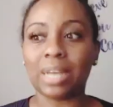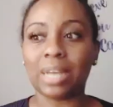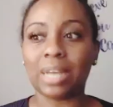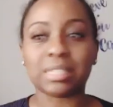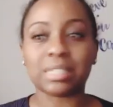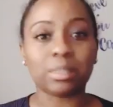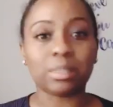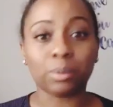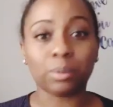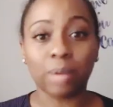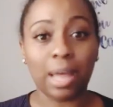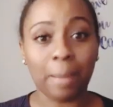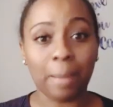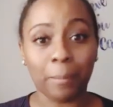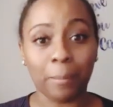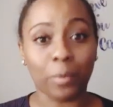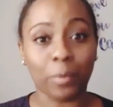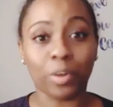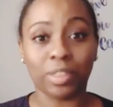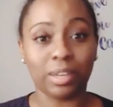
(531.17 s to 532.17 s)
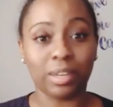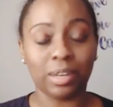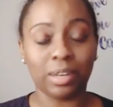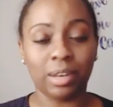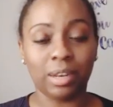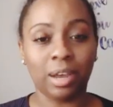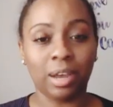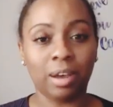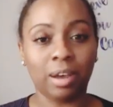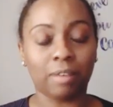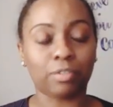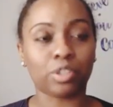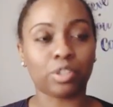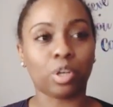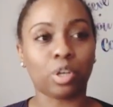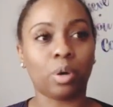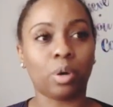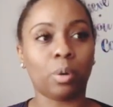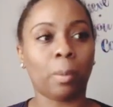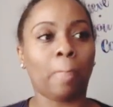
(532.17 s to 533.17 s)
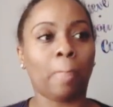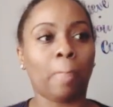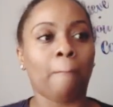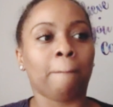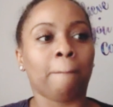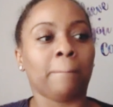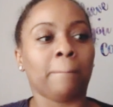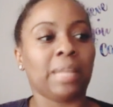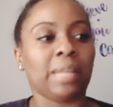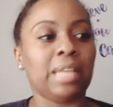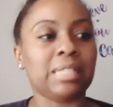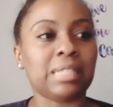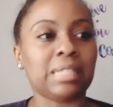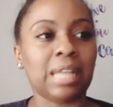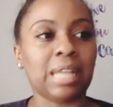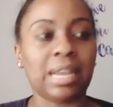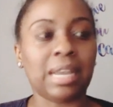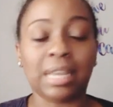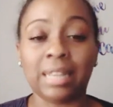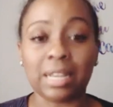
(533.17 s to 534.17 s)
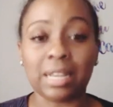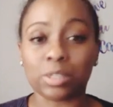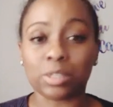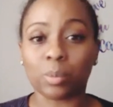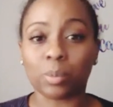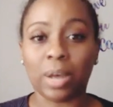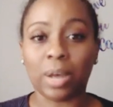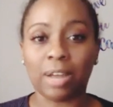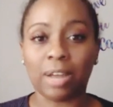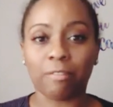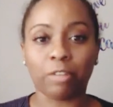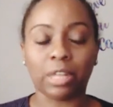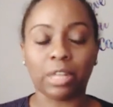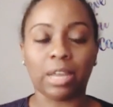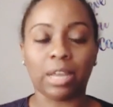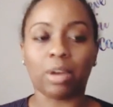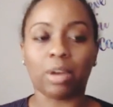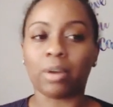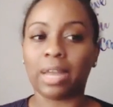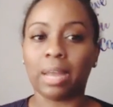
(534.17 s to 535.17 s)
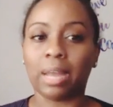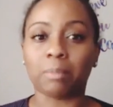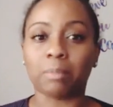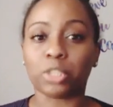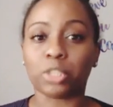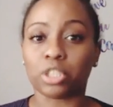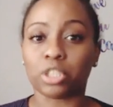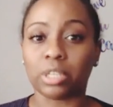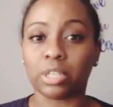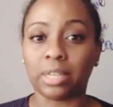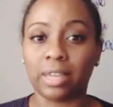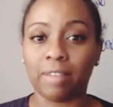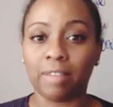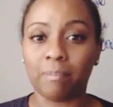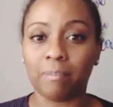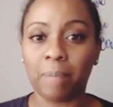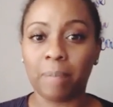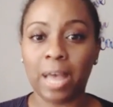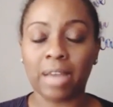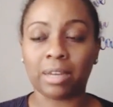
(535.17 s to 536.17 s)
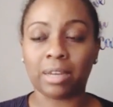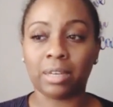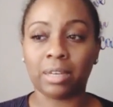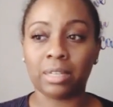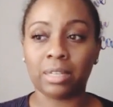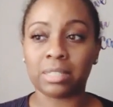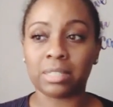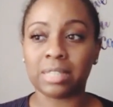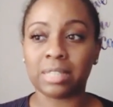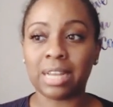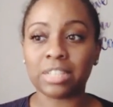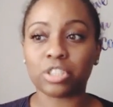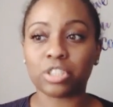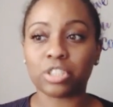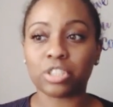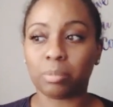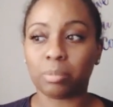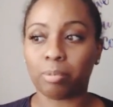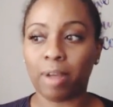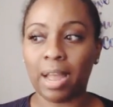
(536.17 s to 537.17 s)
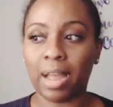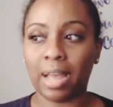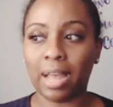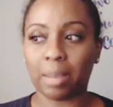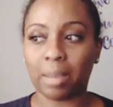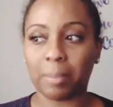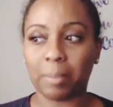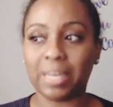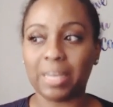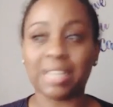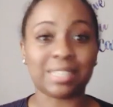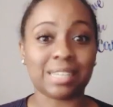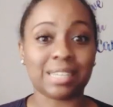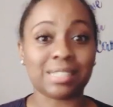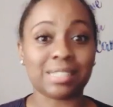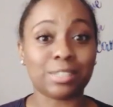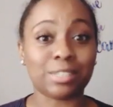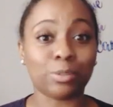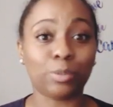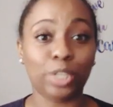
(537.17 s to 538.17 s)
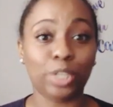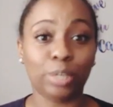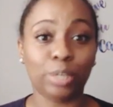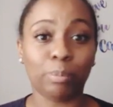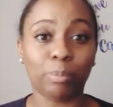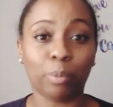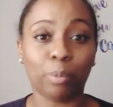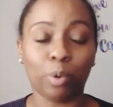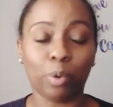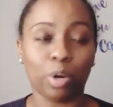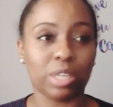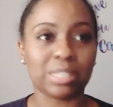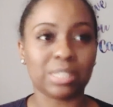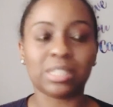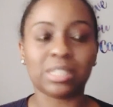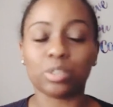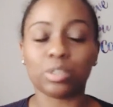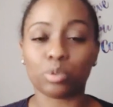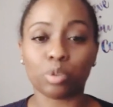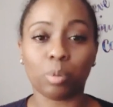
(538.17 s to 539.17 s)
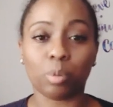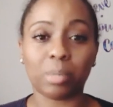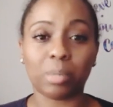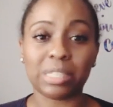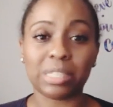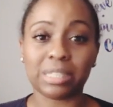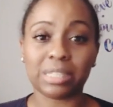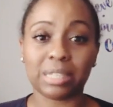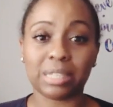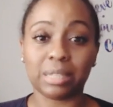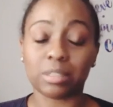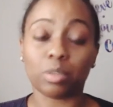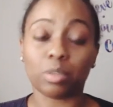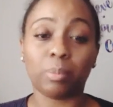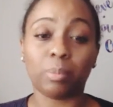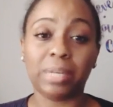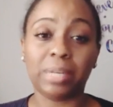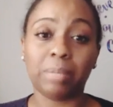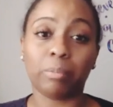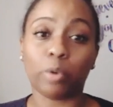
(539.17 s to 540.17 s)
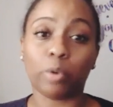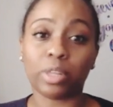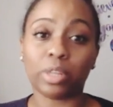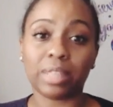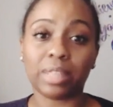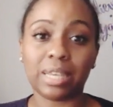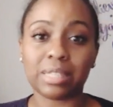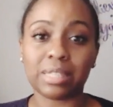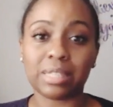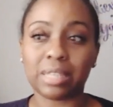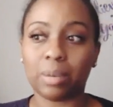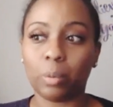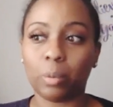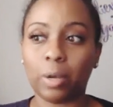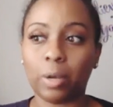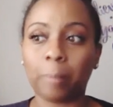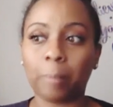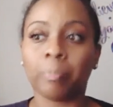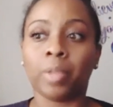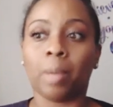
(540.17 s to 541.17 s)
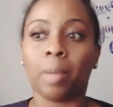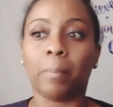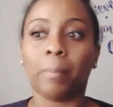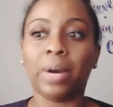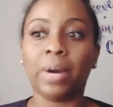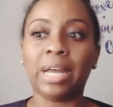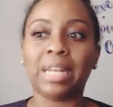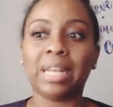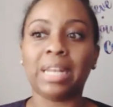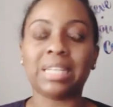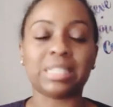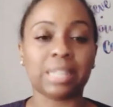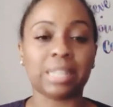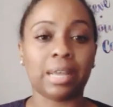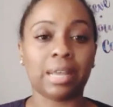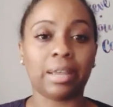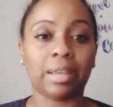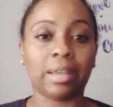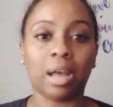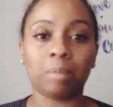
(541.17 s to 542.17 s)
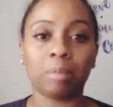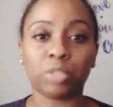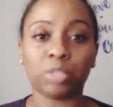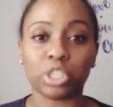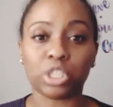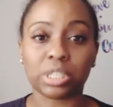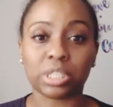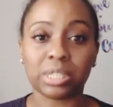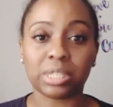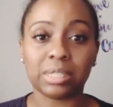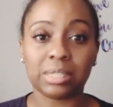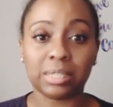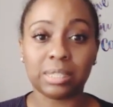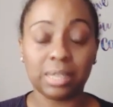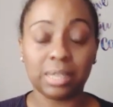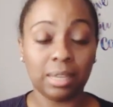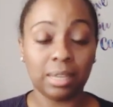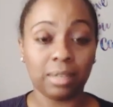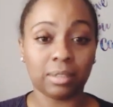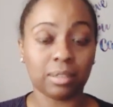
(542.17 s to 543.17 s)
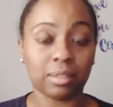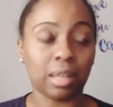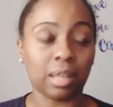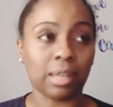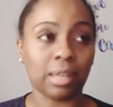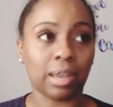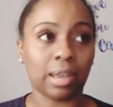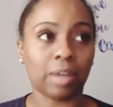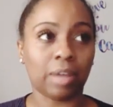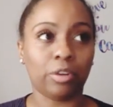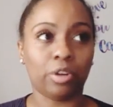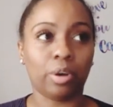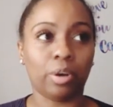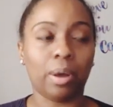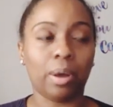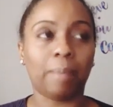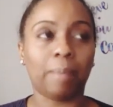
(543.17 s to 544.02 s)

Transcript: still had more than enough. So it's like, and that's why I feel like, okay, I'm just going to give back. And it's not to brag, because I still need more. It's still so many more things I want, but it's like, I'm just content. Like, I